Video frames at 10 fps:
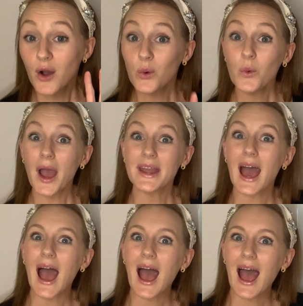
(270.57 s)
Oh, an
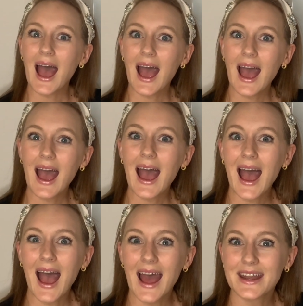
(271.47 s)

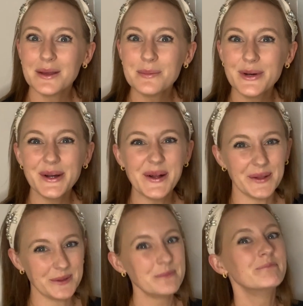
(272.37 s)

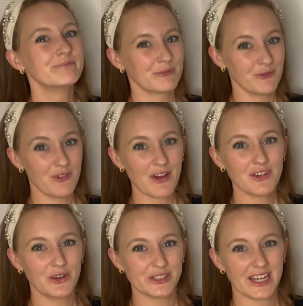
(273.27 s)
animal. Very
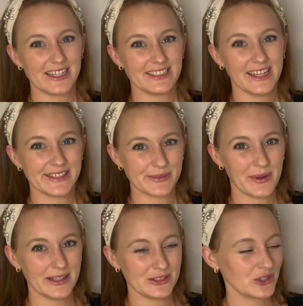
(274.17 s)
good ideas.
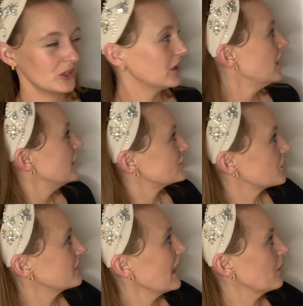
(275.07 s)
Well done. So
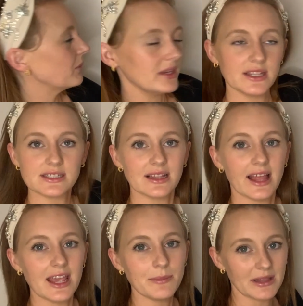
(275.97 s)
now we need to
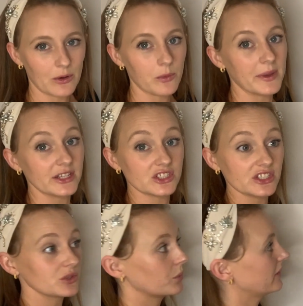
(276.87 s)
label our
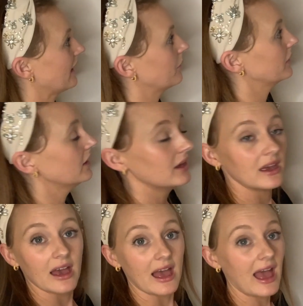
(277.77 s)
pictures with our
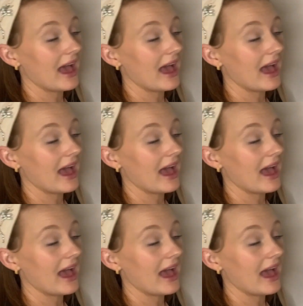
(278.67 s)
A.